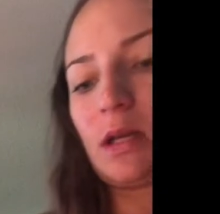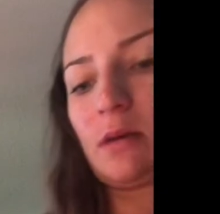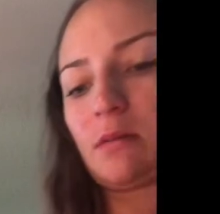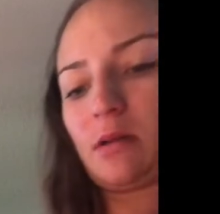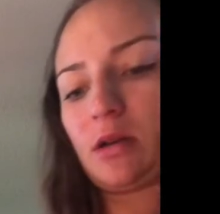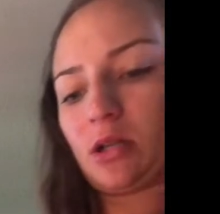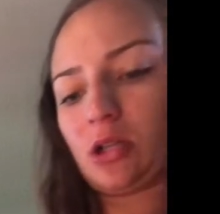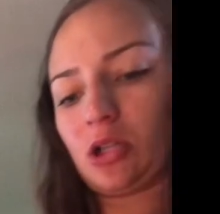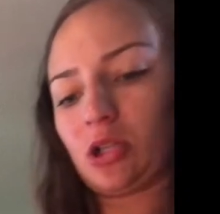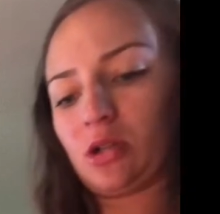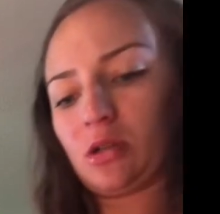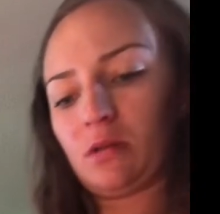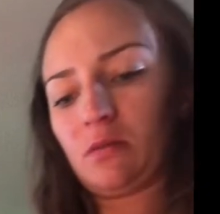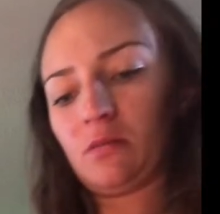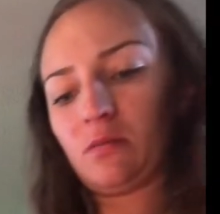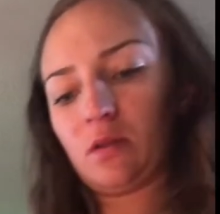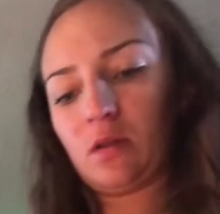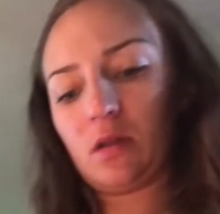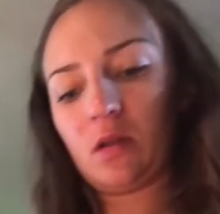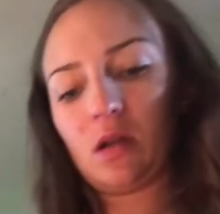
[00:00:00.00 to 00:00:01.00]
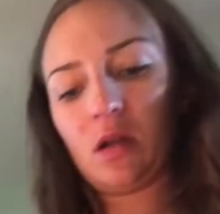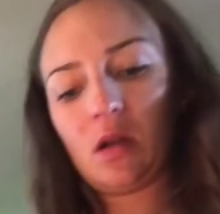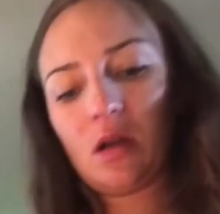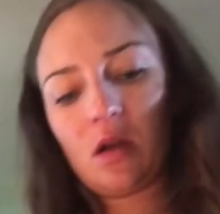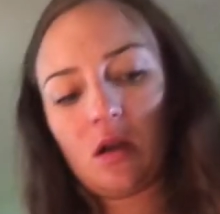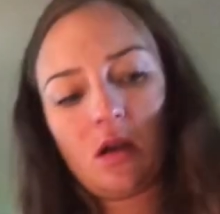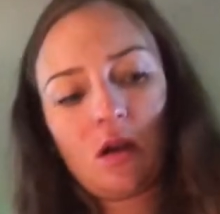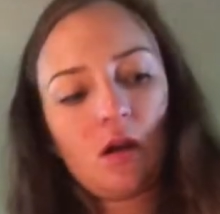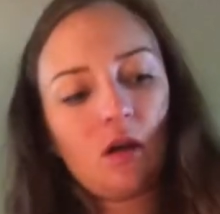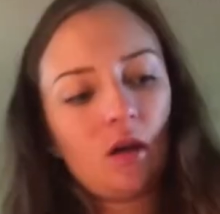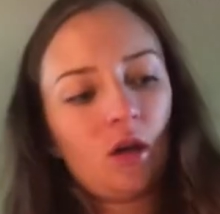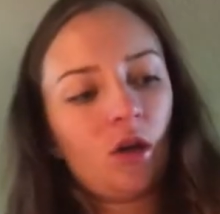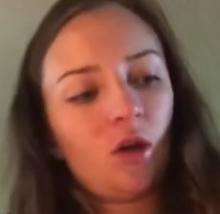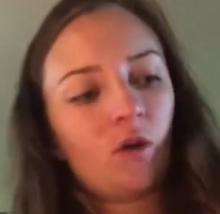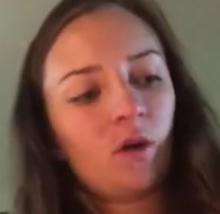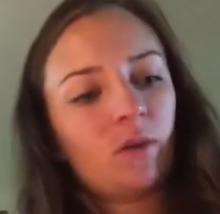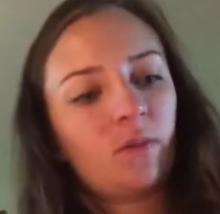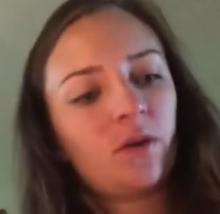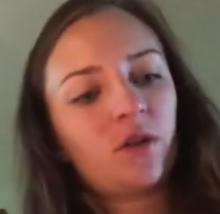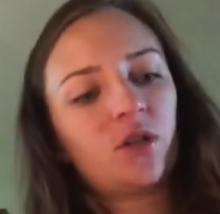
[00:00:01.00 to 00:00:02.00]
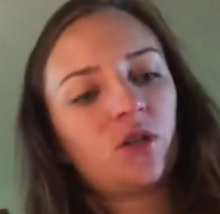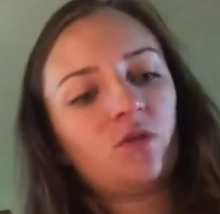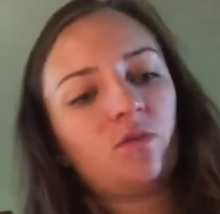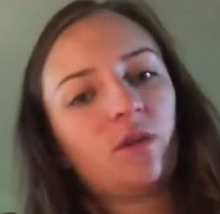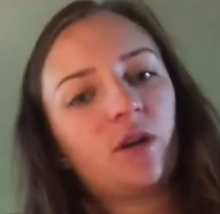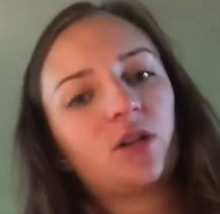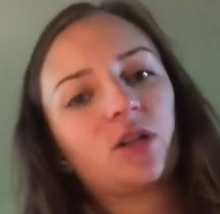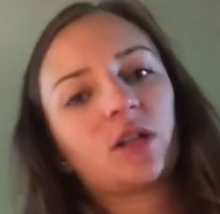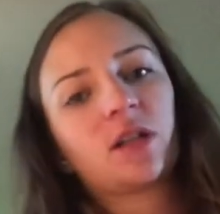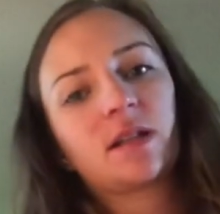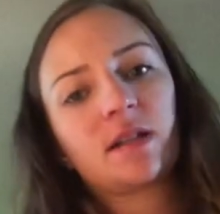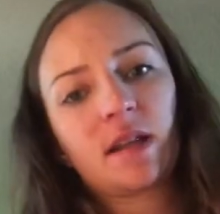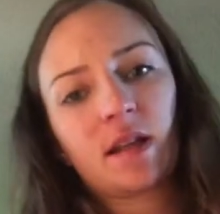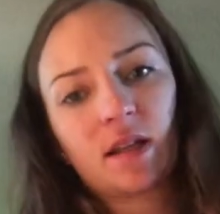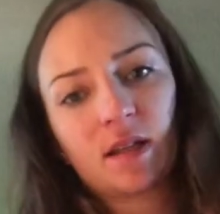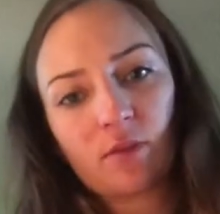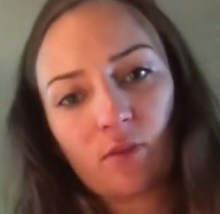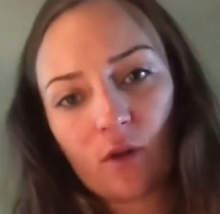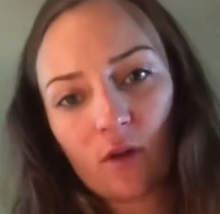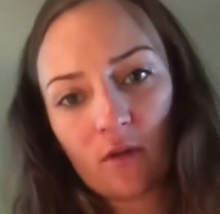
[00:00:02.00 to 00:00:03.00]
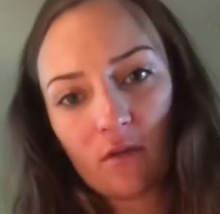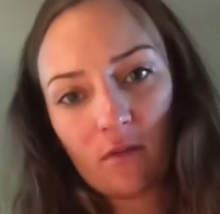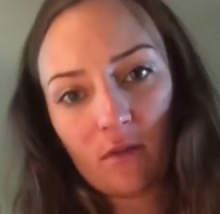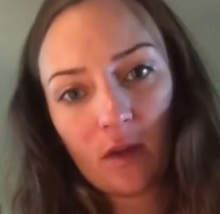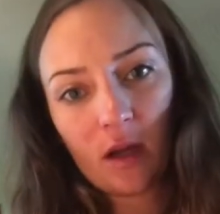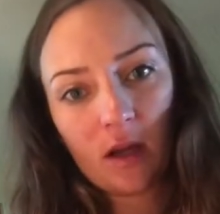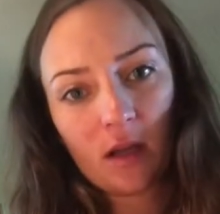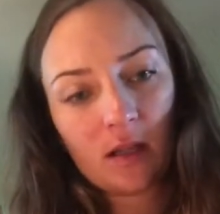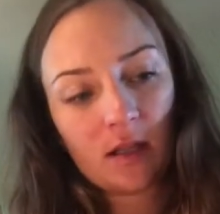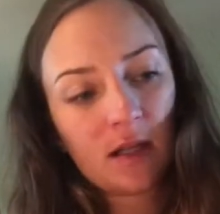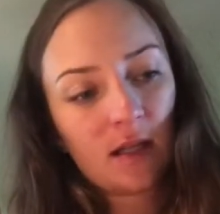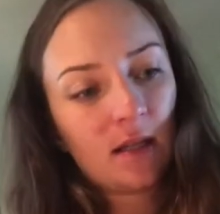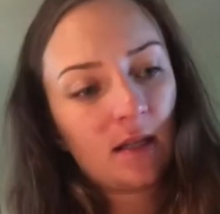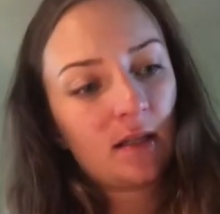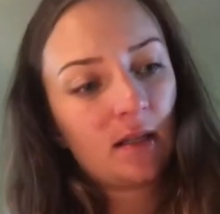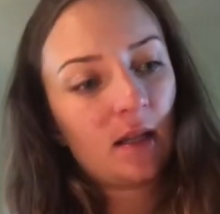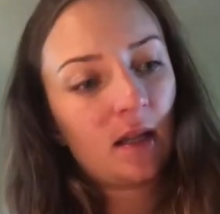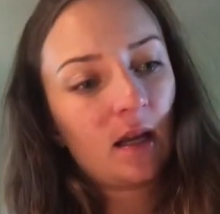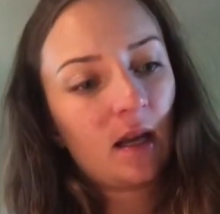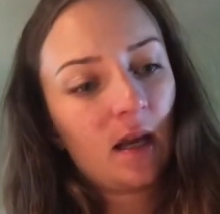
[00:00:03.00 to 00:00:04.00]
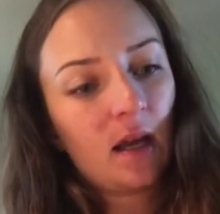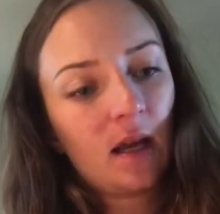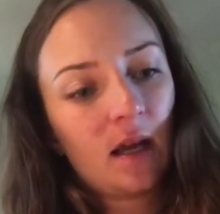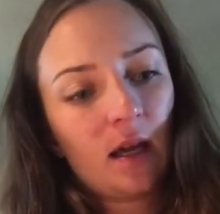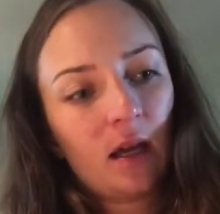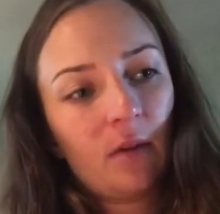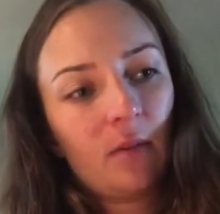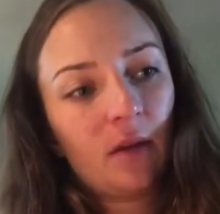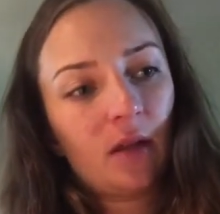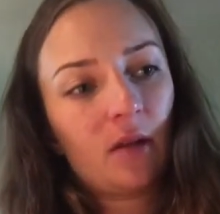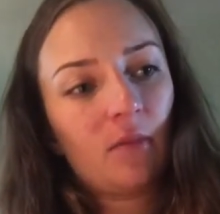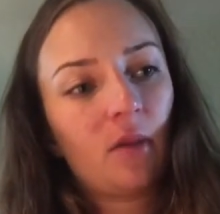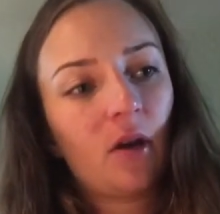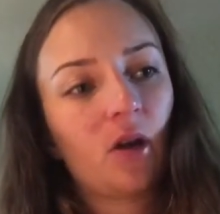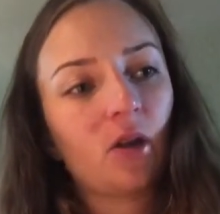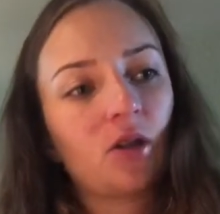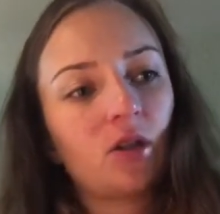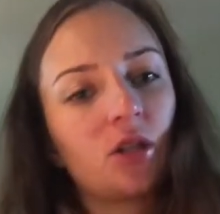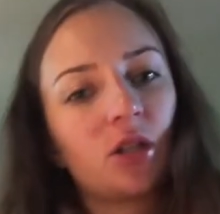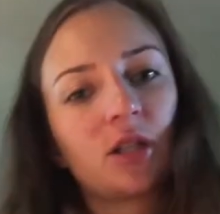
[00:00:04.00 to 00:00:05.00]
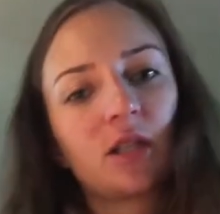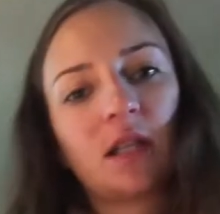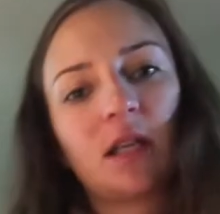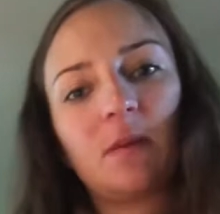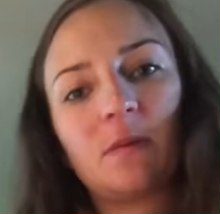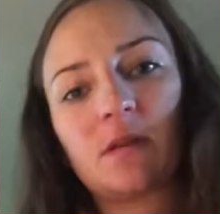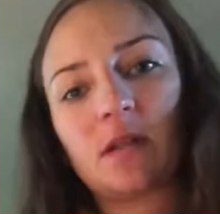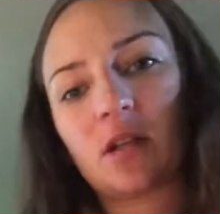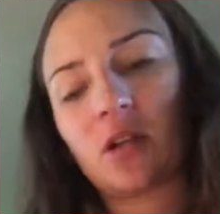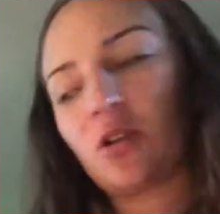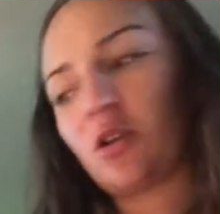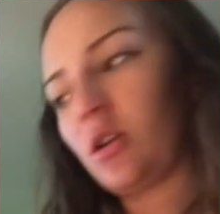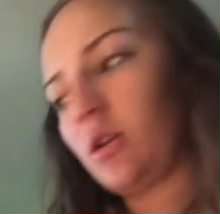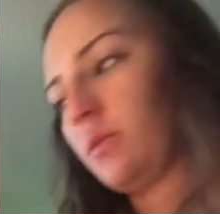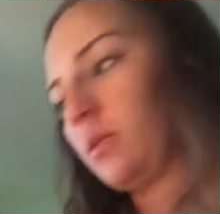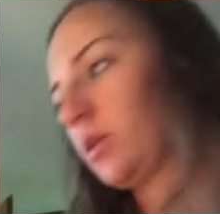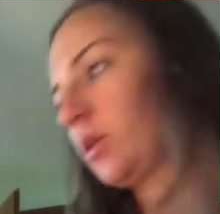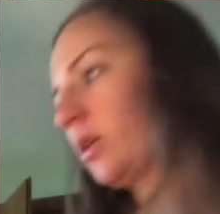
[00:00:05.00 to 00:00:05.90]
much. You don't want to put too much because then it's more of a milk taste than egg, but the milk just keeps it creamier, I